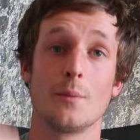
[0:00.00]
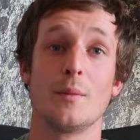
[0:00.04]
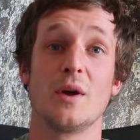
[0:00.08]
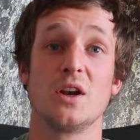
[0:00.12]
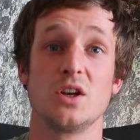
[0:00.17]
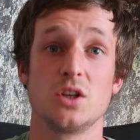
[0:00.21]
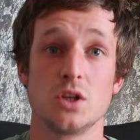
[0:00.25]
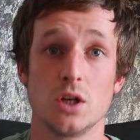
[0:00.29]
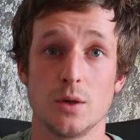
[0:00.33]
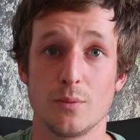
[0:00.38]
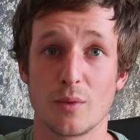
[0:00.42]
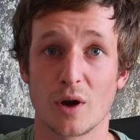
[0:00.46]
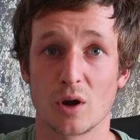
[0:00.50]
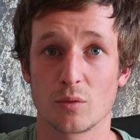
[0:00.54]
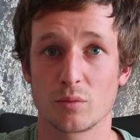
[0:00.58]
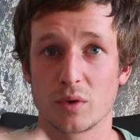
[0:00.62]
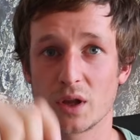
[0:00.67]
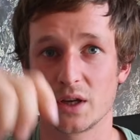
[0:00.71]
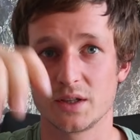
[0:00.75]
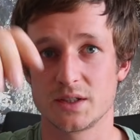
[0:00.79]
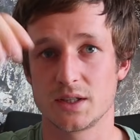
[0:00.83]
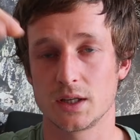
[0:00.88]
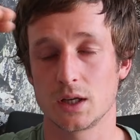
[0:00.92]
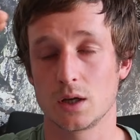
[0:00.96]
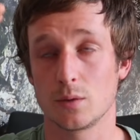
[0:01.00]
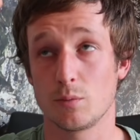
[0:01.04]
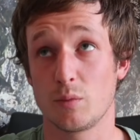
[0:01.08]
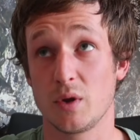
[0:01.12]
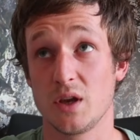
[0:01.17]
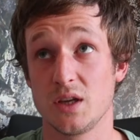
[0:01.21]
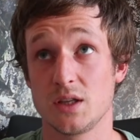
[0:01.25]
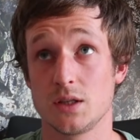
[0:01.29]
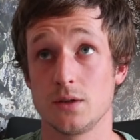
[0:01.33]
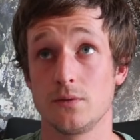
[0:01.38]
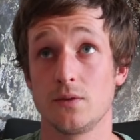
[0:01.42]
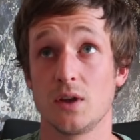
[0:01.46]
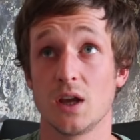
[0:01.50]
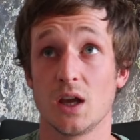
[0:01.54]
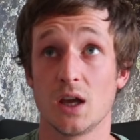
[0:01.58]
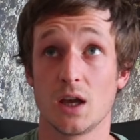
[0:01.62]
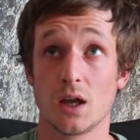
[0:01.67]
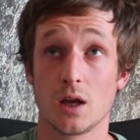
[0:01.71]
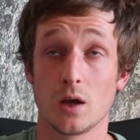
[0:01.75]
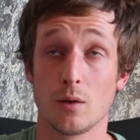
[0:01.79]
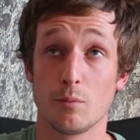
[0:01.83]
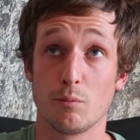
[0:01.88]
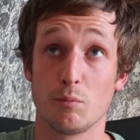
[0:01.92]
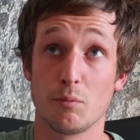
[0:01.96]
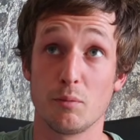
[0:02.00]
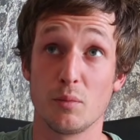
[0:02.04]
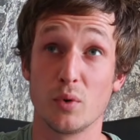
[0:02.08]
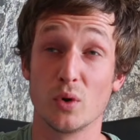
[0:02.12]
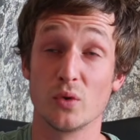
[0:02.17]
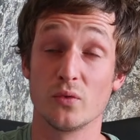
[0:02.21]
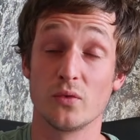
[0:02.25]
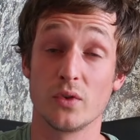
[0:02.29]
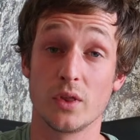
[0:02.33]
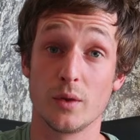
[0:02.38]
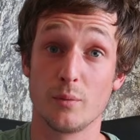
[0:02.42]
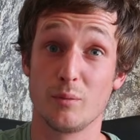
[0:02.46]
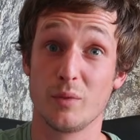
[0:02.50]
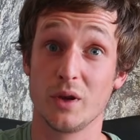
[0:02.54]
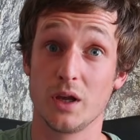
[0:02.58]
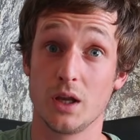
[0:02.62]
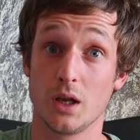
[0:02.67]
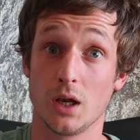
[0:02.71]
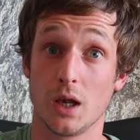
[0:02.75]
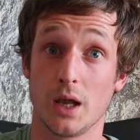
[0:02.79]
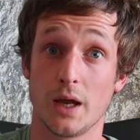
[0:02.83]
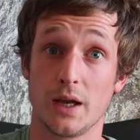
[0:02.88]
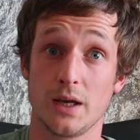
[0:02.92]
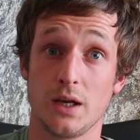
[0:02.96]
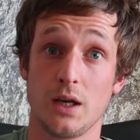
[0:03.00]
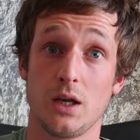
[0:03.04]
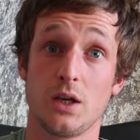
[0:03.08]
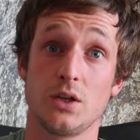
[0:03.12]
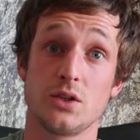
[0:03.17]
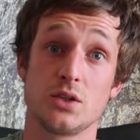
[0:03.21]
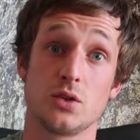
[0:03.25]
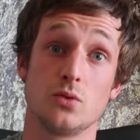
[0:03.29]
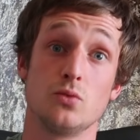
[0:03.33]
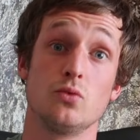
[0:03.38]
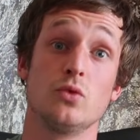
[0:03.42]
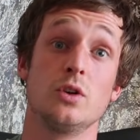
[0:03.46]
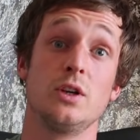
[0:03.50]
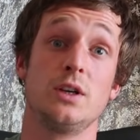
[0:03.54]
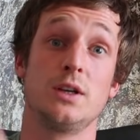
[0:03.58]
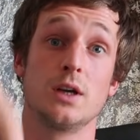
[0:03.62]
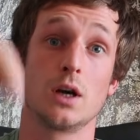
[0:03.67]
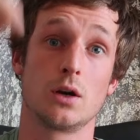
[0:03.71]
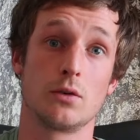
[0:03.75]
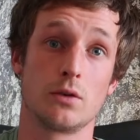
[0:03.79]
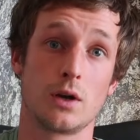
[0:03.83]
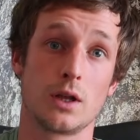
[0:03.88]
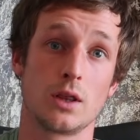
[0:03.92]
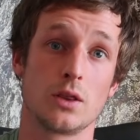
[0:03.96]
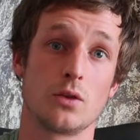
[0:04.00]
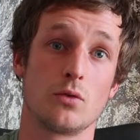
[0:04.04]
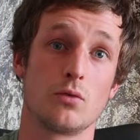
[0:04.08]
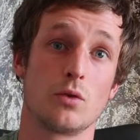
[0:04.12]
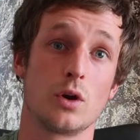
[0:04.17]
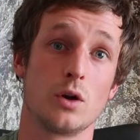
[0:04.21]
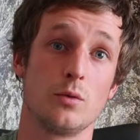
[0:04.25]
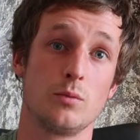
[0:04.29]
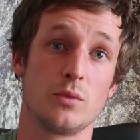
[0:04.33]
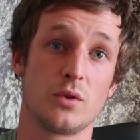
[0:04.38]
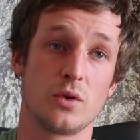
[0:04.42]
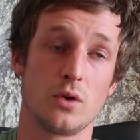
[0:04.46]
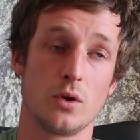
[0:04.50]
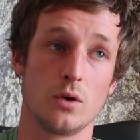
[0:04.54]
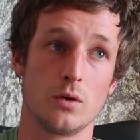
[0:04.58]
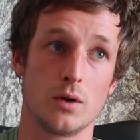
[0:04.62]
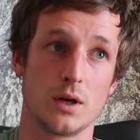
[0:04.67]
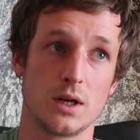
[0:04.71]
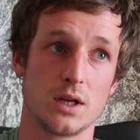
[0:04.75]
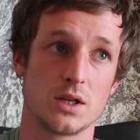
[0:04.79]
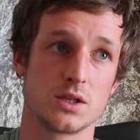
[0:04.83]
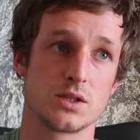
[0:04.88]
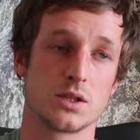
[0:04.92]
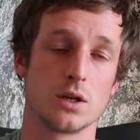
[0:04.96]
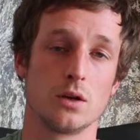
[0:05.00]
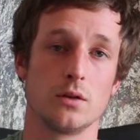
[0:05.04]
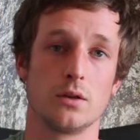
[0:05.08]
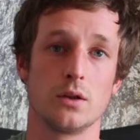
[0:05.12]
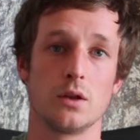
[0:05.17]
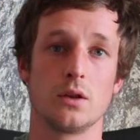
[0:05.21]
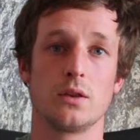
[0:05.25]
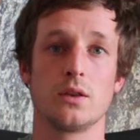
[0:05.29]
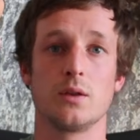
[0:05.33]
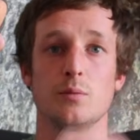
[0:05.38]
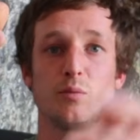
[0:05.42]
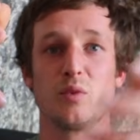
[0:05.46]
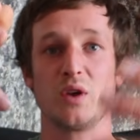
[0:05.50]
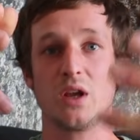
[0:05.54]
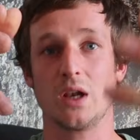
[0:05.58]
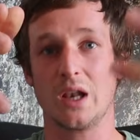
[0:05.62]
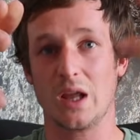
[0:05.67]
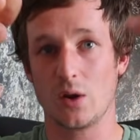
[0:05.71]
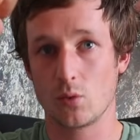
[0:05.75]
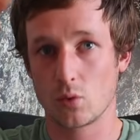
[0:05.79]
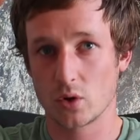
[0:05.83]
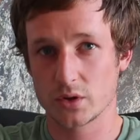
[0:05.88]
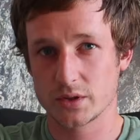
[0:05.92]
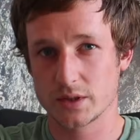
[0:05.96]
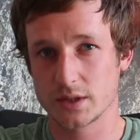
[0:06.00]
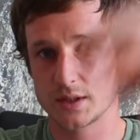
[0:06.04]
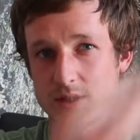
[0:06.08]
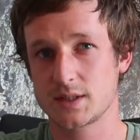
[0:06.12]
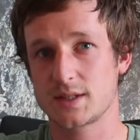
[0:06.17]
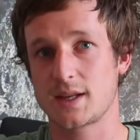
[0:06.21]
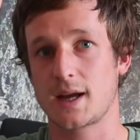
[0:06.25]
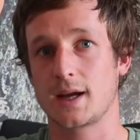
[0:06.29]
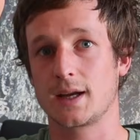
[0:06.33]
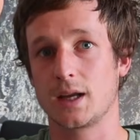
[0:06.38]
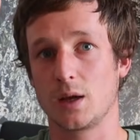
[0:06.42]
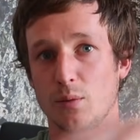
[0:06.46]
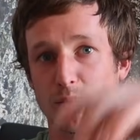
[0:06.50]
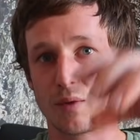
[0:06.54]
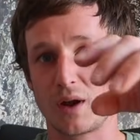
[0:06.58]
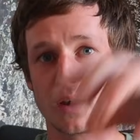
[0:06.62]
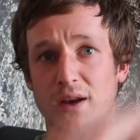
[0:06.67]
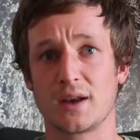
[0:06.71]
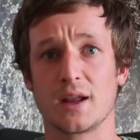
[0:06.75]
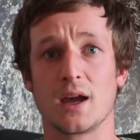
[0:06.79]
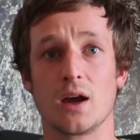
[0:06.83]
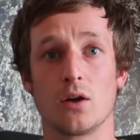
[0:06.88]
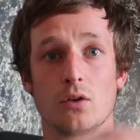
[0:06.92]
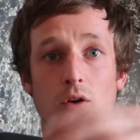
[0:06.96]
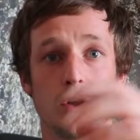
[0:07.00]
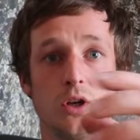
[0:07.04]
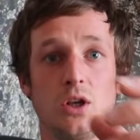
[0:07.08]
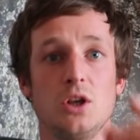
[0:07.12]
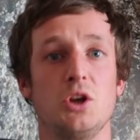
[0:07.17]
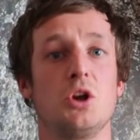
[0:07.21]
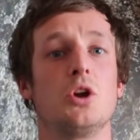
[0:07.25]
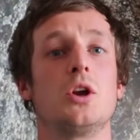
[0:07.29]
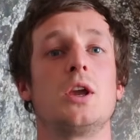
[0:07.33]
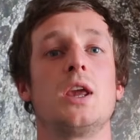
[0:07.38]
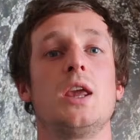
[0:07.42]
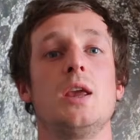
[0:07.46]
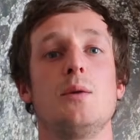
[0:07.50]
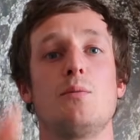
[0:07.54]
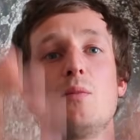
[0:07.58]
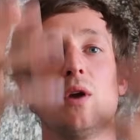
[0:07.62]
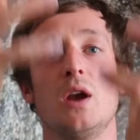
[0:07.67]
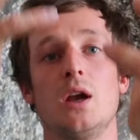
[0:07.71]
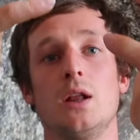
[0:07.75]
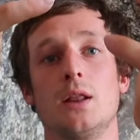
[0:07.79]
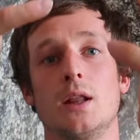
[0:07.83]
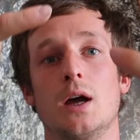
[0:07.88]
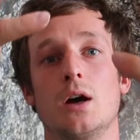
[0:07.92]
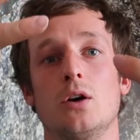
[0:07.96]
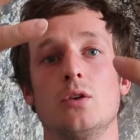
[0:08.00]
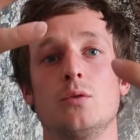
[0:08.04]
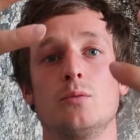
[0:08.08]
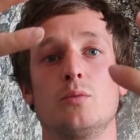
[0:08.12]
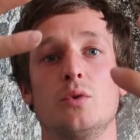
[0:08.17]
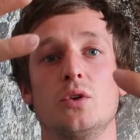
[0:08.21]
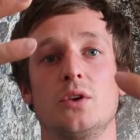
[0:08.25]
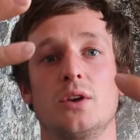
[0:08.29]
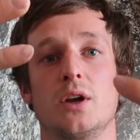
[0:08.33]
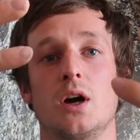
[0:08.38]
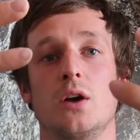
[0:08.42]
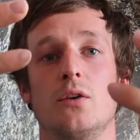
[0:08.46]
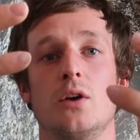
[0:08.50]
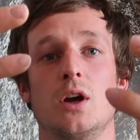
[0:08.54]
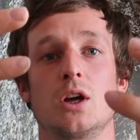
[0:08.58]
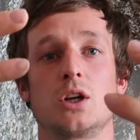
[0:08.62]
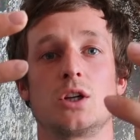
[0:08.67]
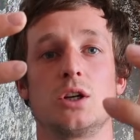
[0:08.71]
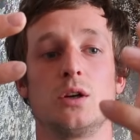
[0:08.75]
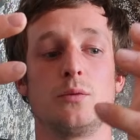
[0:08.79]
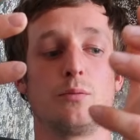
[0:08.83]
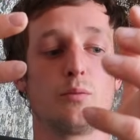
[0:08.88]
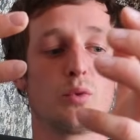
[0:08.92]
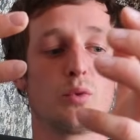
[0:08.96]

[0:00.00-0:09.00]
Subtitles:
mentioned about placing a piece of gear above the belay to redirect the rope through it so that the belay wasn't sagging back down and you could keep it in that upward direction